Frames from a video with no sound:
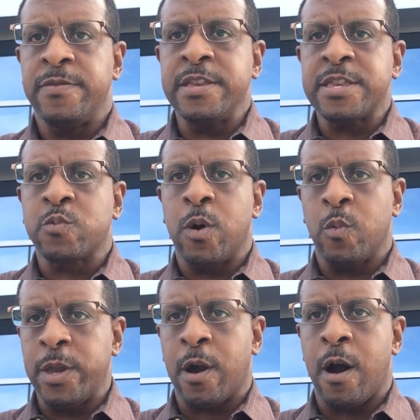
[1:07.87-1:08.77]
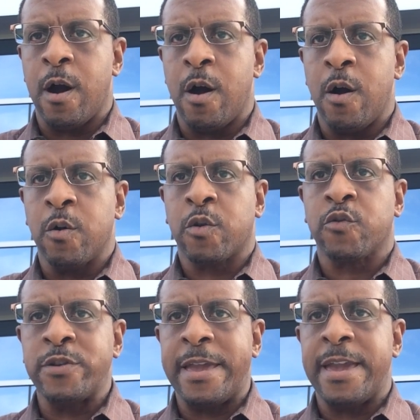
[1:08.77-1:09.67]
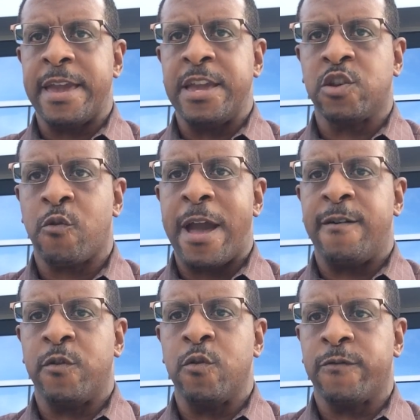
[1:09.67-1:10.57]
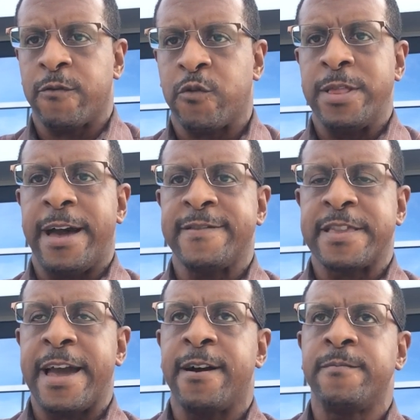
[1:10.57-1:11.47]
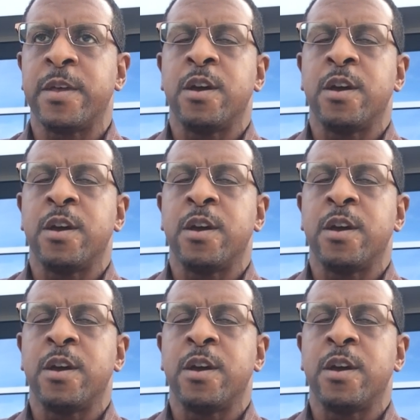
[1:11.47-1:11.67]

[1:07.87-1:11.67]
This is what we call create a travel for free lifestyle.